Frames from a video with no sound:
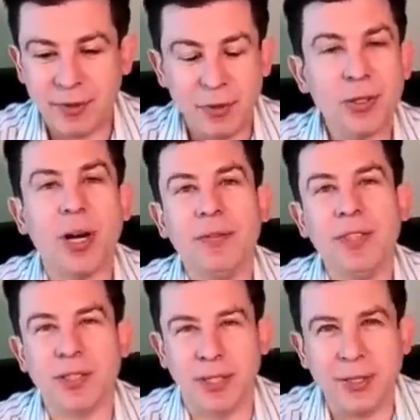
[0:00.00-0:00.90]
You often
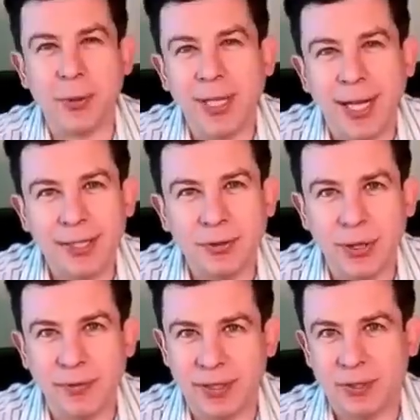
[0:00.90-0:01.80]
these are indoor cats who
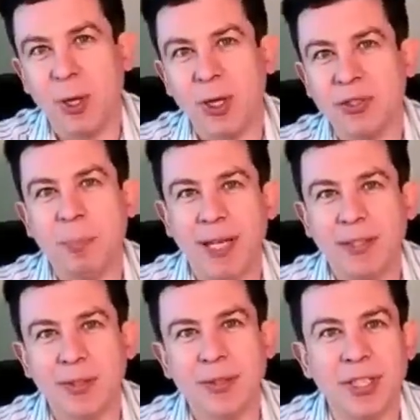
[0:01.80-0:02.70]
live in a small
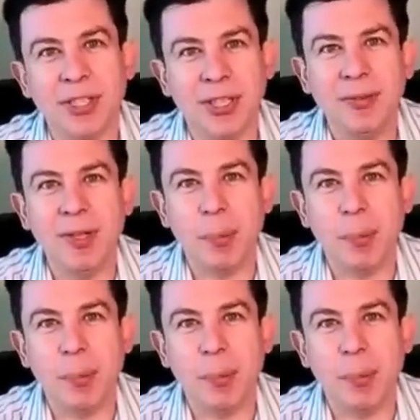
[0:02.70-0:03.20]
space, so they just oh, live oh, okay. in a